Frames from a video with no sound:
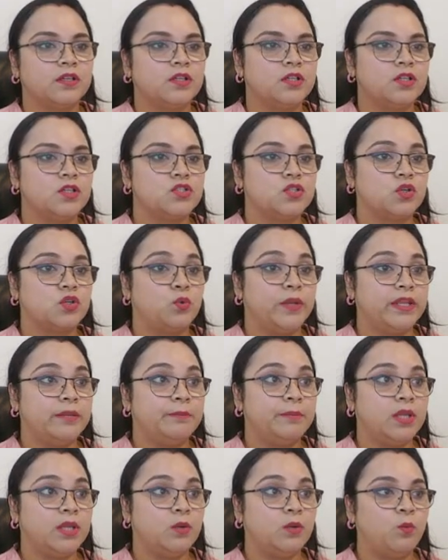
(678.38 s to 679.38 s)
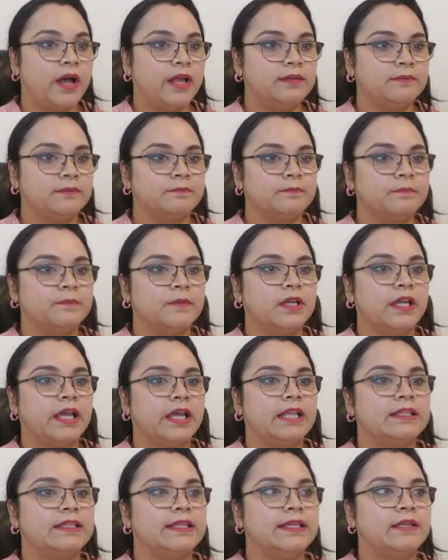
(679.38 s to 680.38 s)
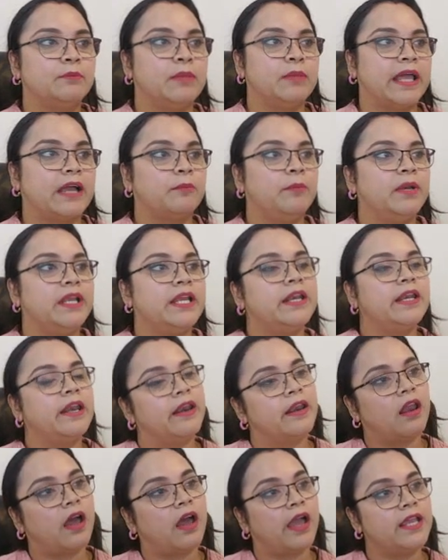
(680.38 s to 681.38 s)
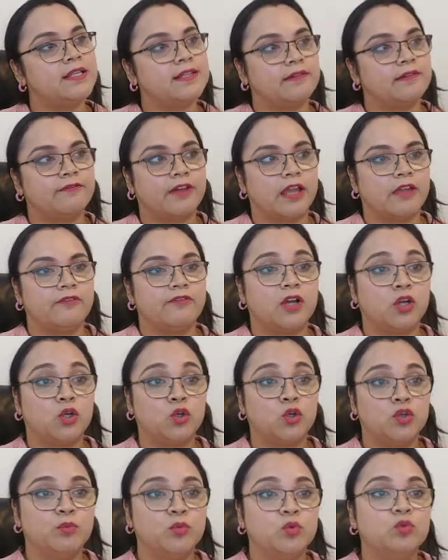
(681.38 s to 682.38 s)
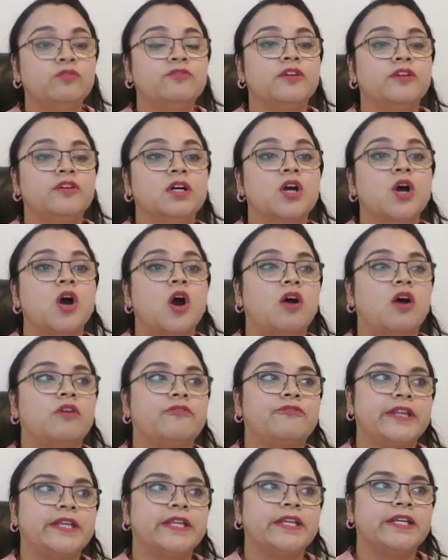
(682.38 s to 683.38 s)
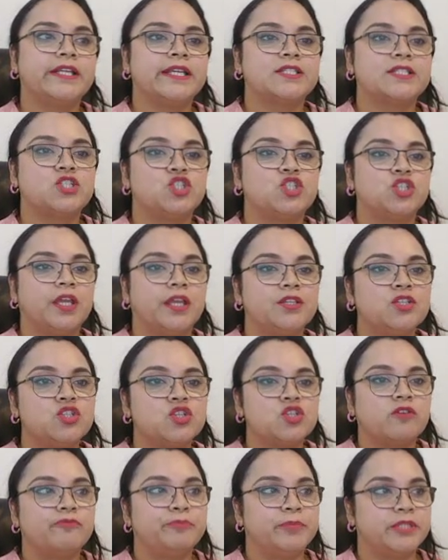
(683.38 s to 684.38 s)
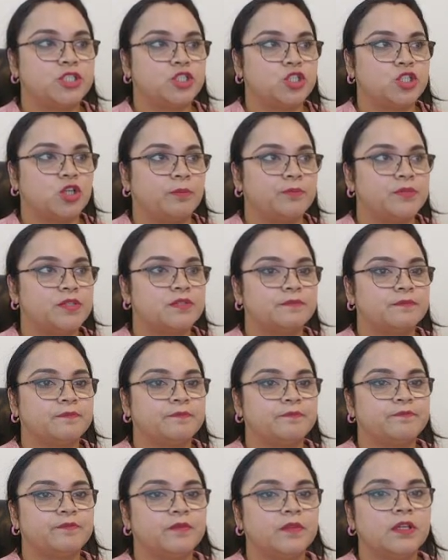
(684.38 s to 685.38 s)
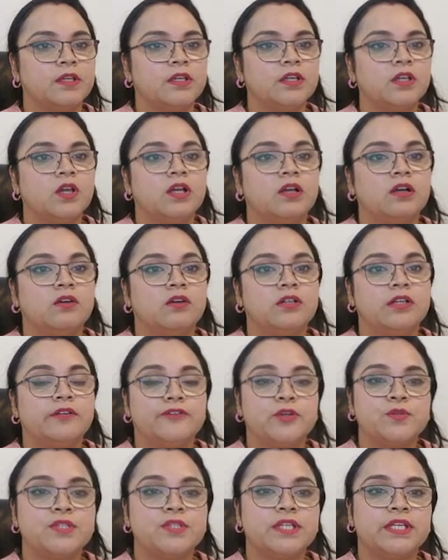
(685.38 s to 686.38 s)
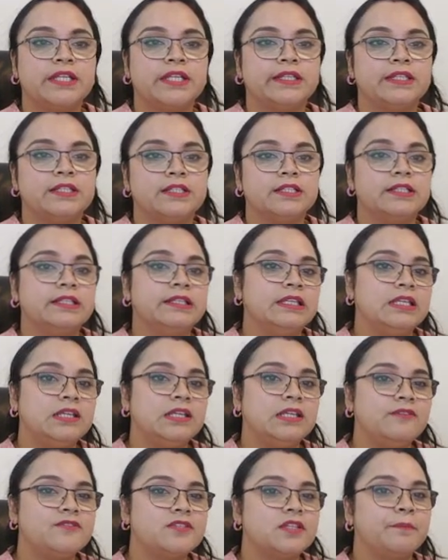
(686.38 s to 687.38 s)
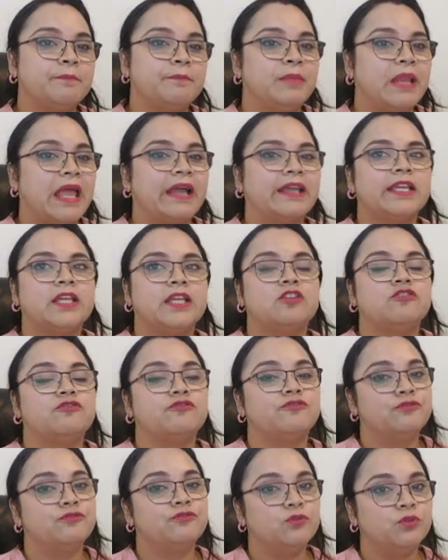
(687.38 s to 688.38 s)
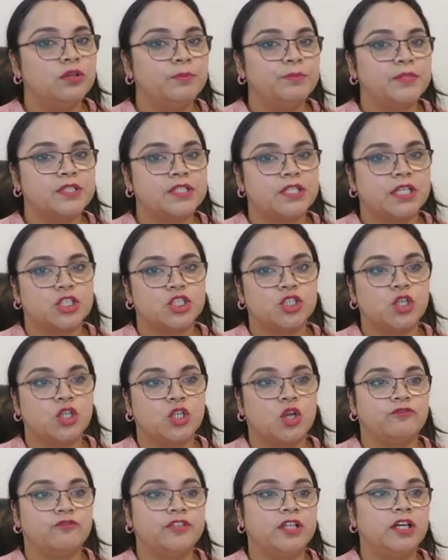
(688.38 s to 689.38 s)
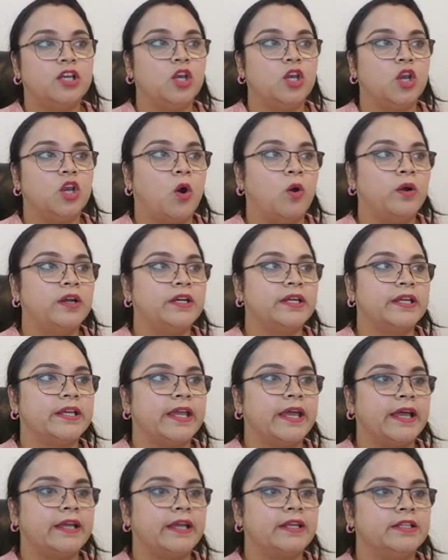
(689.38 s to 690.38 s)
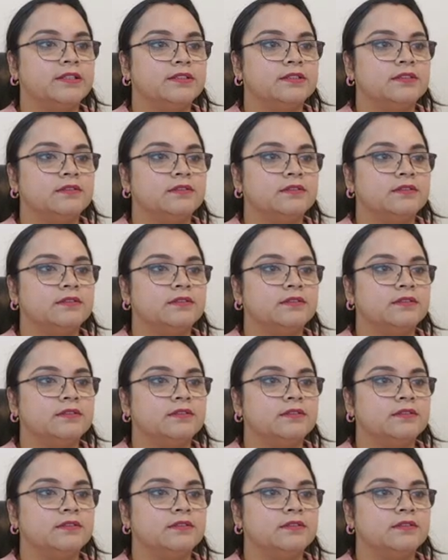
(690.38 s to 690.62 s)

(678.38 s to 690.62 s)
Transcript: So queen b1, and then black played knight a5, a good move, offering an exchange of bishops. Refusing it leaves black in full possession of the long diagonal.